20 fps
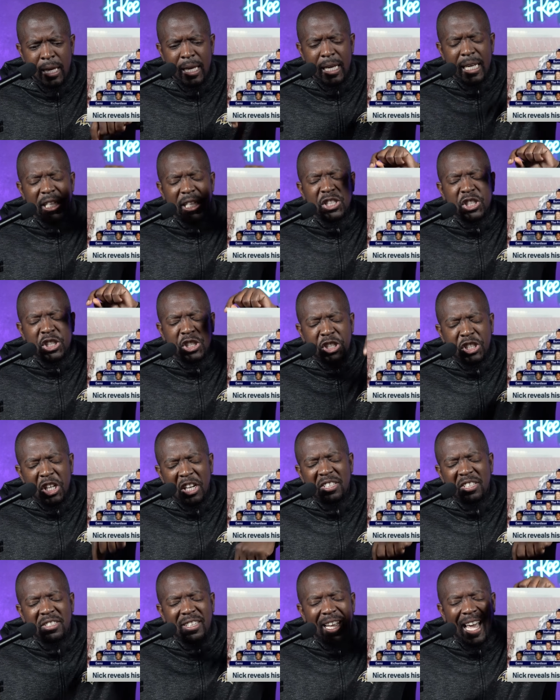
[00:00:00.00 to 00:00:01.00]
is
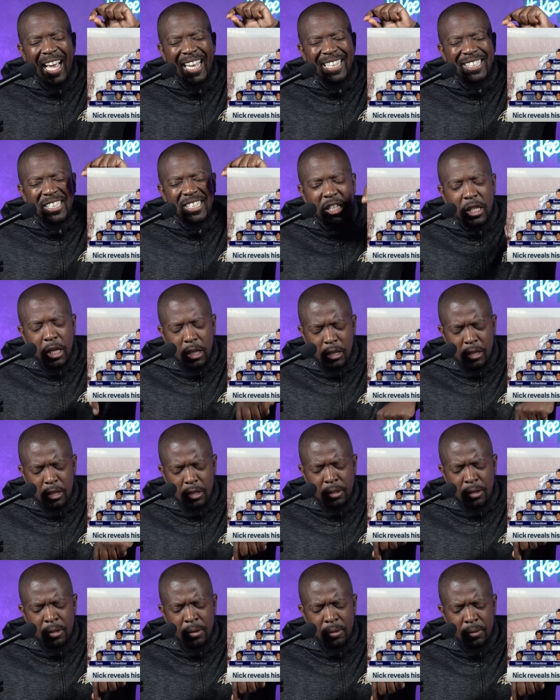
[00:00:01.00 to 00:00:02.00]
just as
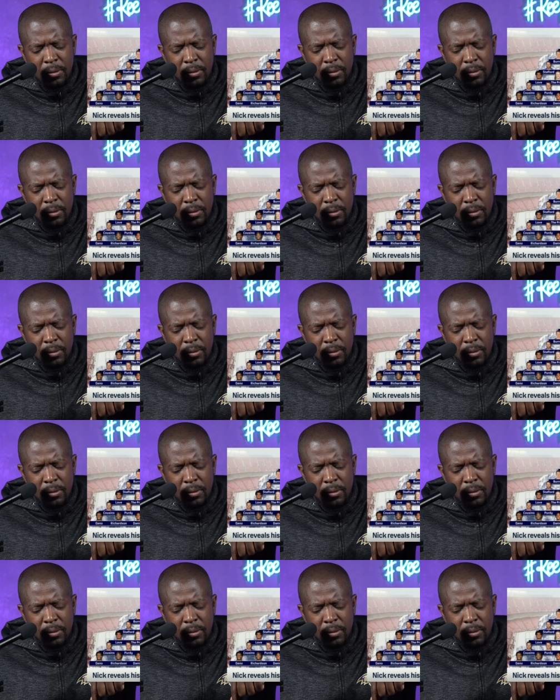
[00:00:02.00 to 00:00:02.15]
good,